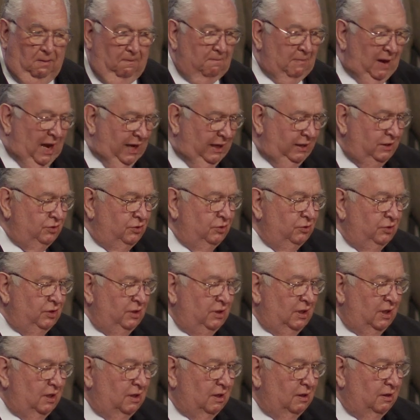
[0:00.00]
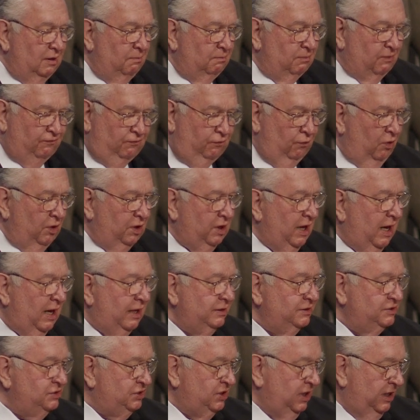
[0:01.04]
My duty before
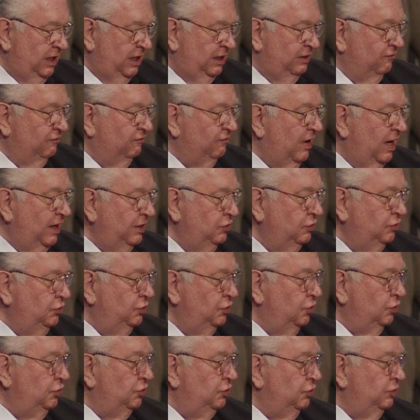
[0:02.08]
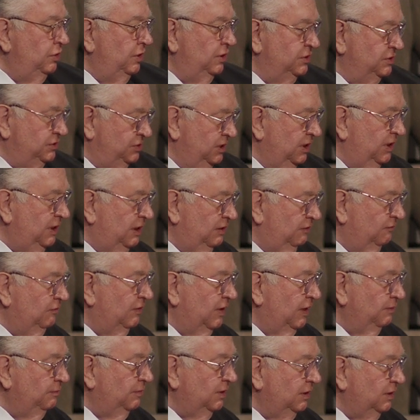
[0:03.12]
God is to edify you. Your duty is to
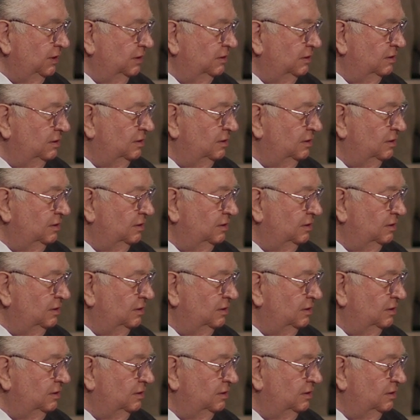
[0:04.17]
edify me.